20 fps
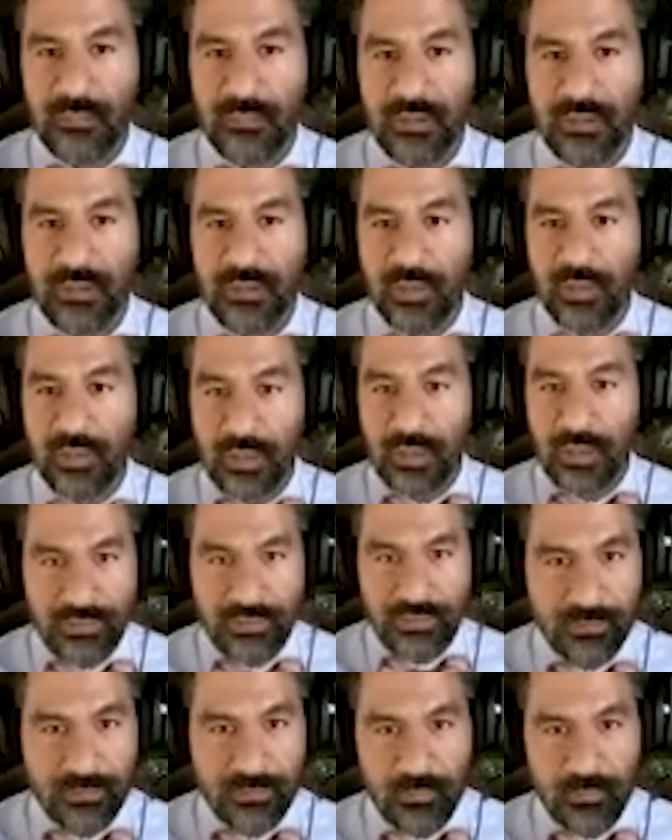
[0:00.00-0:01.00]
pause
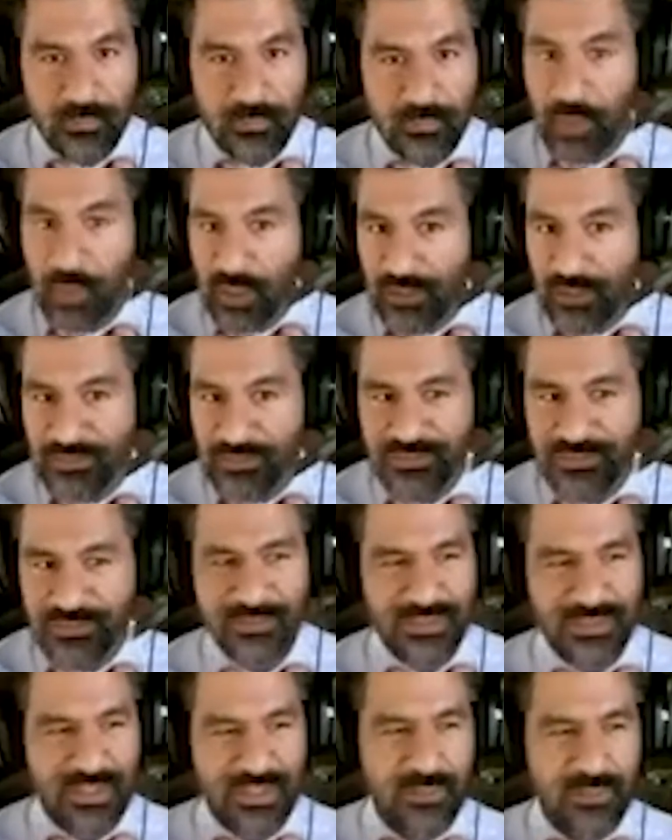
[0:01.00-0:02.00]

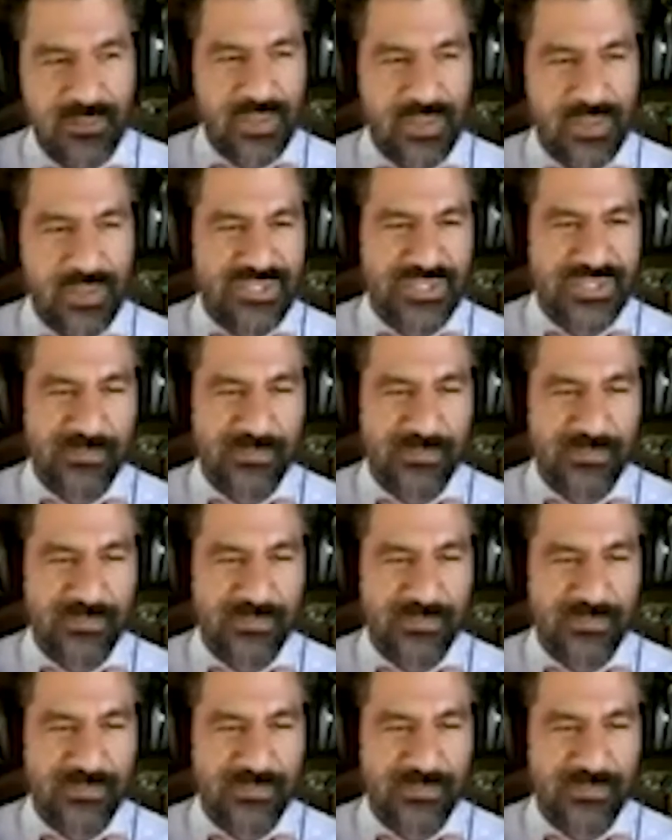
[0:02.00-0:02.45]
in March.